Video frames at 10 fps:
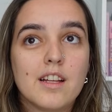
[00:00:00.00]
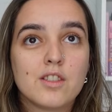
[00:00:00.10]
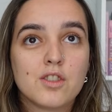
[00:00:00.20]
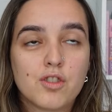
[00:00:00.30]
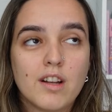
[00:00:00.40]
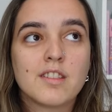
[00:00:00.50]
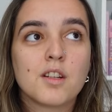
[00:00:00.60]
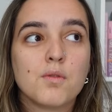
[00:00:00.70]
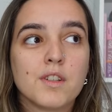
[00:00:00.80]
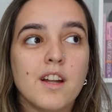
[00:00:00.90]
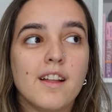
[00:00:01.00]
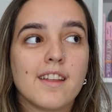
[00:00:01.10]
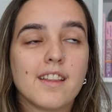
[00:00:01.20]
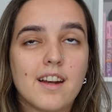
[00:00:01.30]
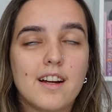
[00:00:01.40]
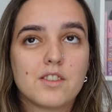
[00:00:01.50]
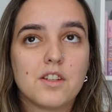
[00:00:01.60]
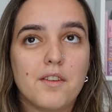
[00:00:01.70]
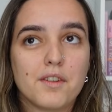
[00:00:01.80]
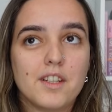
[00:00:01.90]
stressing over nothing than
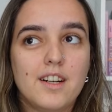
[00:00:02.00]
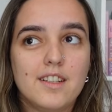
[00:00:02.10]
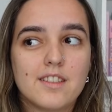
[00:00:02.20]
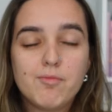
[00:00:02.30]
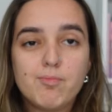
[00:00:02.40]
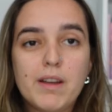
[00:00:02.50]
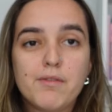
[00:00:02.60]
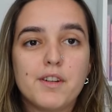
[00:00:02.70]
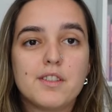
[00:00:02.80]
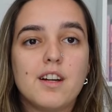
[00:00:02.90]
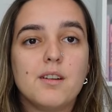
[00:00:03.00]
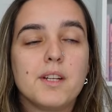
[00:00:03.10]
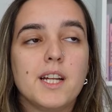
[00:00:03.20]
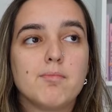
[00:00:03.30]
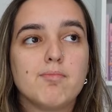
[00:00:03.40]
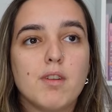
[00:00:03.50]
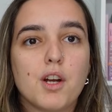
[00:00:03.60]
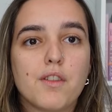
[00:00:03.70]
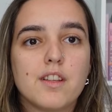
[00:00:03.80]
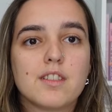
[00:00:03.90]
actually have her die. My first thought when I
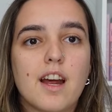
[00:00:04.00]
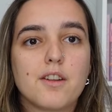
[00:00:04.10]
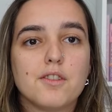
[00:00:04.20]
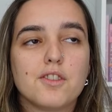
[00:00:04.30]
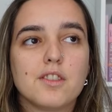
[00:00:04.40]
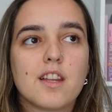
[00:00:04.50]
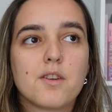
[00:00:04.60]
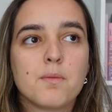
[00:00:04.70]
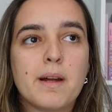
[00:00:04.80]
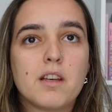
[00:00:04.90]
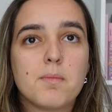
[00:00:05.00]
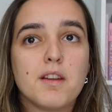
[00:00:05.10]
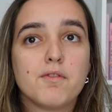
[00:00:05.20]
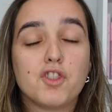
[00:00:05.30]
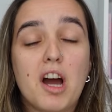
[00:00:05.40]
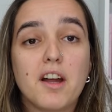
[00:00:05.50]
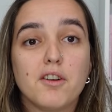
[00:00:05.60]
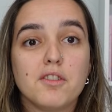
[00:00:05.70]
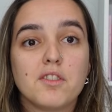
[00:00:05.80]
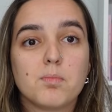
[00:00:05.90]
heard this title is just that it reminded me of
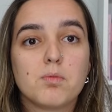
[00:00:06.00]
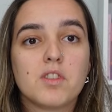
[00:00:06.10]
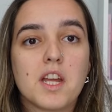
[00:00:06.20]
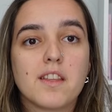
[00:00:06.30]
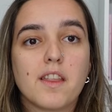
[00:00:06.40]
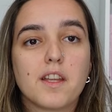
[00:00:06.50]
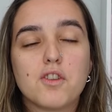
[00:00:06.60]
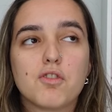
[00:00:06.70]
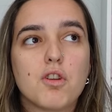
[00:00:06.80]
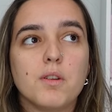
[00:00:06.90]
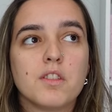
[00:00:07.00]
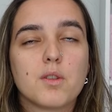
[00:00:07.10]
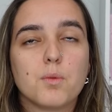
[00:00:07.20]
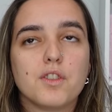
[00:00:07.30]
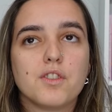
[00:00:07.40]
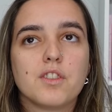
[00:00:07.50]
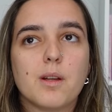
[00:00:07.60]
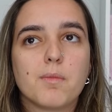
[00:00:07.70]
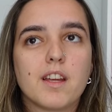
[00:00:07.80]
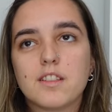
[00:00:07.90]
Giles saying that they should go into the woods or
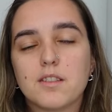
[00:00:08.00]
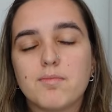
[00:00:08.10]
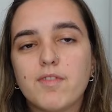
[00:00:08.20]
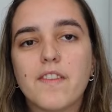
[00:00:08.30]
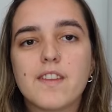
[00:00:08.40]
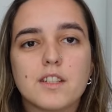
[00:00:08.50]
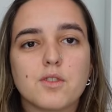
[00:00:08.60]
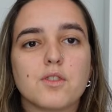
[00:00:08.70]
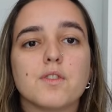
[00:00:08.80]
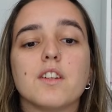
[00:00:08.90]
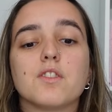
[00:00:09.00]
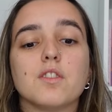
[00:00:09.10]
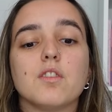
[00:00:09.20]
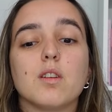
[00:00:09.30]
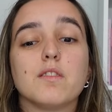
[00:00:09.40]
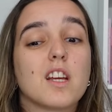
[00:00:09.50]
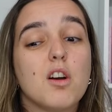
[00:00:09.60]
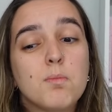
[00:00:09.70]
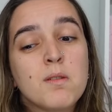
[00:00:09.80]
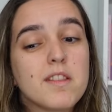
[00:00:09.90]
something to find the extraterrestrial. So I was like,
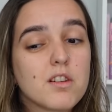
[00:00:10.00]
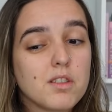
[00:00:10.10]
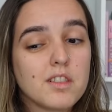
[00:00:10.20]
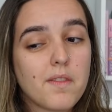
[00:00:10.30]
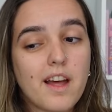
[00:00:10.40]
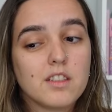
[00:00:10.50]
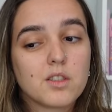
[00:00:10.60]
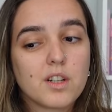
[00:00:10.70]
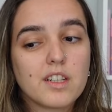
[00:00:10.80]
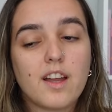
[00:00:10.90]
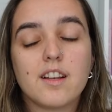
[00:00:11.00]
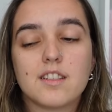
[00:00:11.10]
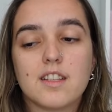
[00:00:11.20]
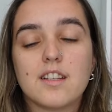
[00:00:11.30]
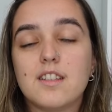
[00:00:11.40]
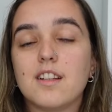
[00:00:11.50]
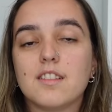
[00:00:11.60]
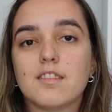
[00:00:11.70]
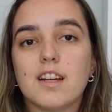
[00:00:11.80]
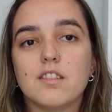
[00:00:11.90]
oh, maybe they're going down that storyline because they didn't
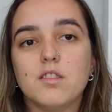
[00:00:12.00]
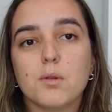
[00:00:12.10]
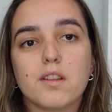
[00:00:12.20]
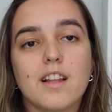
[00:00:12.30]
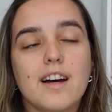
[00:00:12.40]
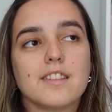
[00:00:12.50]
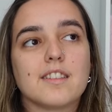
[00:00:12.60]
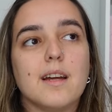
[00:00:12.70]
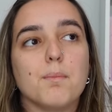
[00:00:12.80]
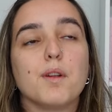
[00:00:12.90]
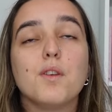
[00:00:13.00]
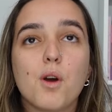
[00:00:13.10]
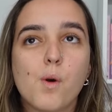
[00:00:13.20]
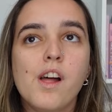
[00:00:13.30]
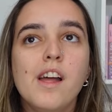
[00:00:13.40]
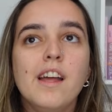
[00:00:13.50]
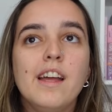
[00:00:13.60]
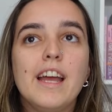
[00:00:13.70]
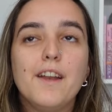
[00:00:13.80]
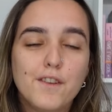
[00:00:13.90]
decide to do it last time. But no,
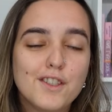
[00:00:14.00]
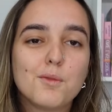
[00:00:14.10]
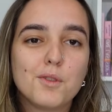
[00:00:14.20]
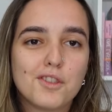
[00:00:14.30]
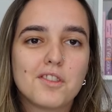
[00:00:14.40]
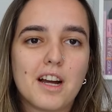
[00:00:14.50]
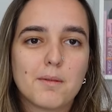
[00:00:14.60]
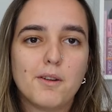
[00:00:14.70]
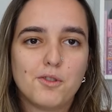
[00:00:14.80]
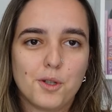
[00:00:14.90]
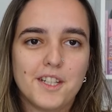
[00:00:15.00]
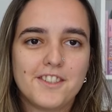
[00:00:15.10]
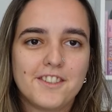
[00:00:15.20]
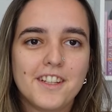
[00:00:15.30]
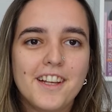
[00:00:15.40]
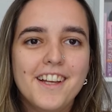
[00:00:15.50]
it feels like we're just talking about Joyce